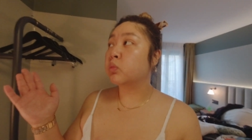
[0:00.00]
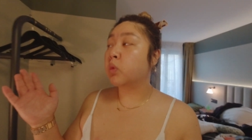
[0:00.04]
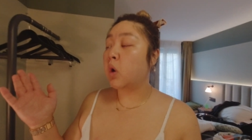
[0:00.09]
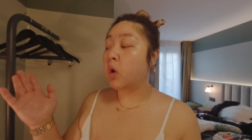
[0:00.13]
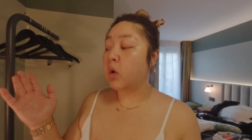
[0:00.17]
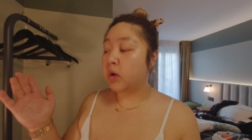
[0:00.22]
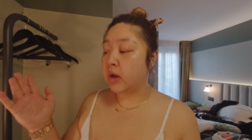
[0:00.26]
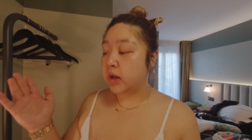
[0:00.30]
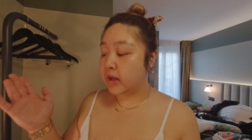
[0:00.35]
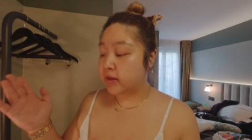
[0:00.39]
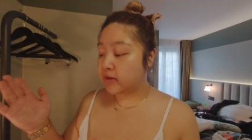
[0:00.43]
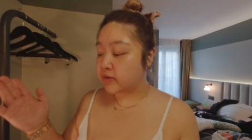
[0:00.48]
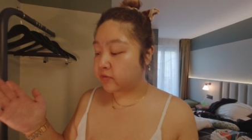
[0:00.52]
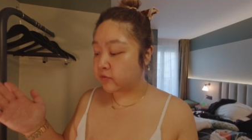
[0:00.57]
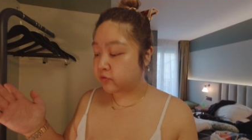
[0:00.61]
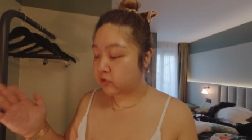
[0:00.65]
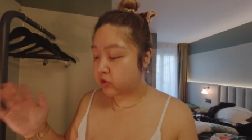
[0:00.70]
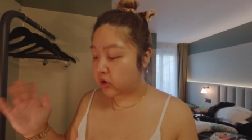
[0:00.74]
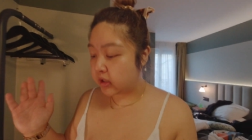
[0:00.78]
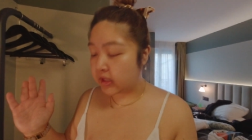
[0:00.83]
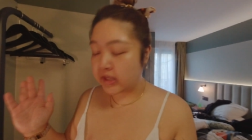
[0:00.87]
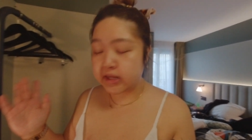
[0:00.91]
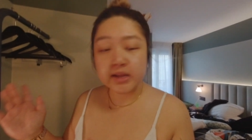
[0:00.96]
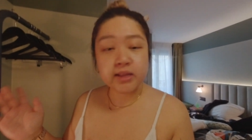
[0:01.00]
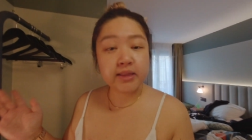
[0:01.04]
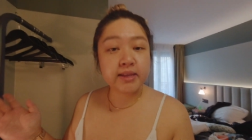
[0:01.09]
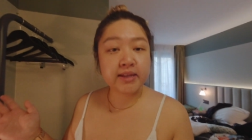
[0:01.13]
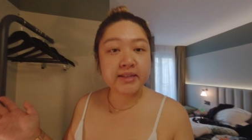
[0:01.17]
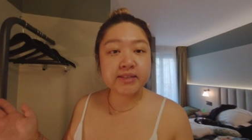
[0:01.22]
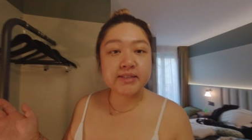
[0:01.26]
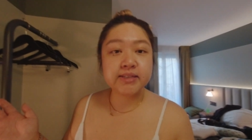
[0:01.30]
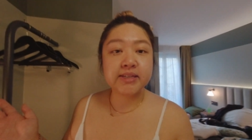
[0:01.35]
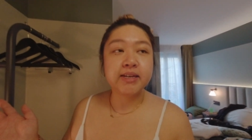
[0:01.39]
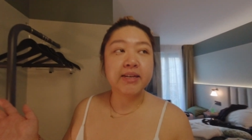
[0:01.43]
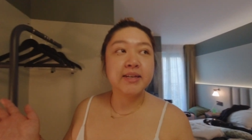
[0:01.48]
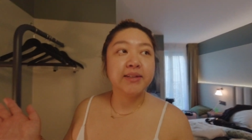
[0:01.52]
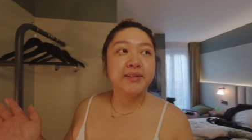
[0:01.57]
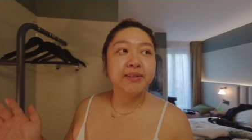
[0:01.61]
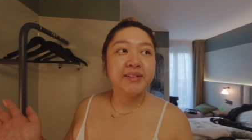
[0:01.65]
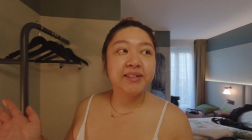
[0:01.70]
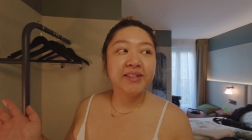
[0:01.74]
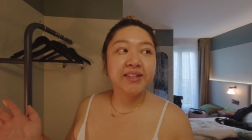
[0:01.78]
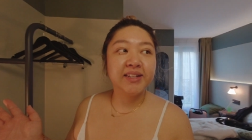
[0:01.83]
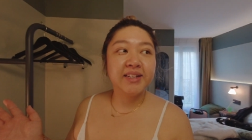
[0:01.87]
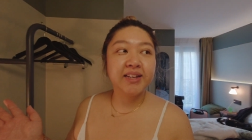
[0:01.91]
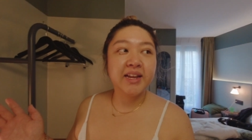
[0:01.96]
Okay, voila, that's it.
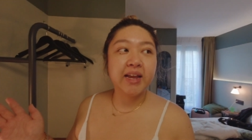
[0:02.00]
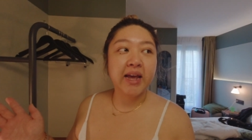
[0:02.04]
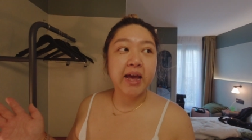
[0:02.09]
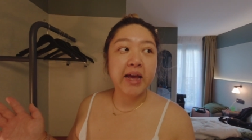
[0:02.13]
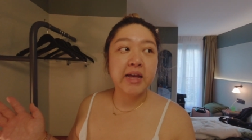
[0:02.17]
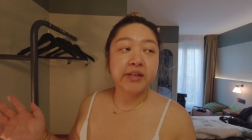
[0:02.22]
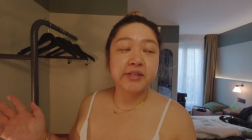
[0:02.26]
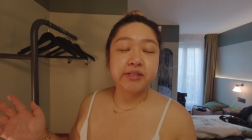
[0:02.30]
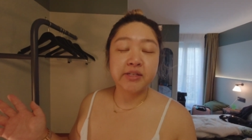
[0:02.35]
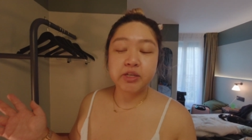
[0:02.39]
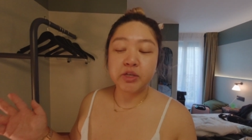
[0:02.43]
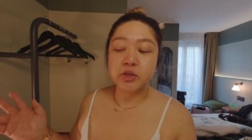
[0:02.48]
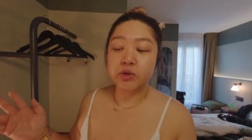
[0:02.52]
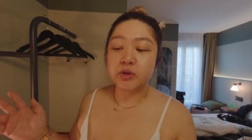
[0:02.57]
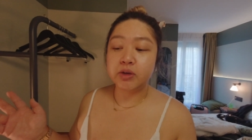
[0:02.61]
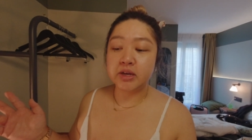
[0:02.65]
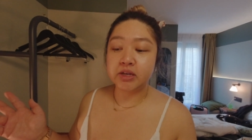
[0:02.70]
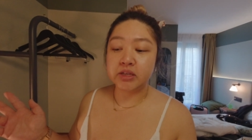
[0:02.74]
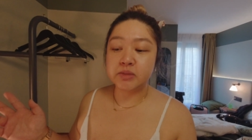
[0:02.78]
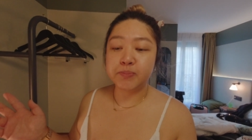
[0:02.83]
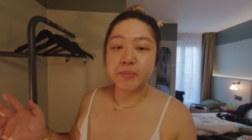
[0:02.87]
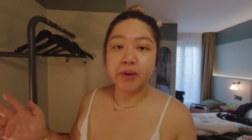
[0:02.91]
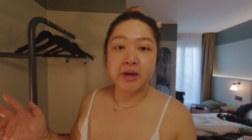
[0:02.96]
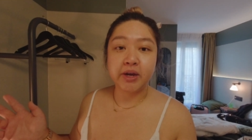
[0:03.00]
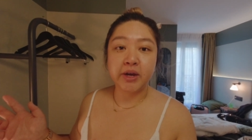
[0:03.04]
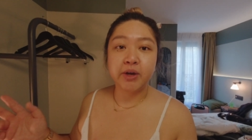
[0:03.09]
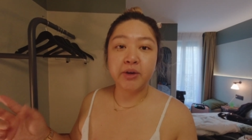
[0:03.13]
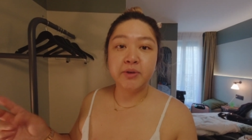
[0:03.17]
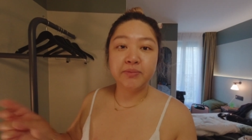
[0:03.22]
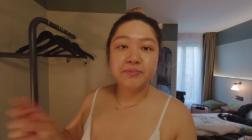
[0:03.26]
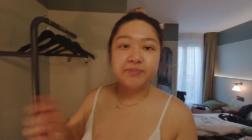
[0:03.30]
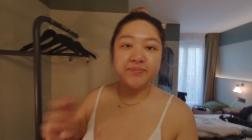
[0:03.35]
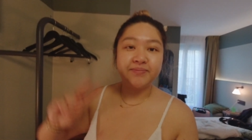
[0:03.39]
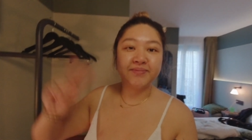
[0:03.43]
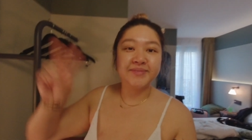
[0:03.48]
I'll see you guys back home.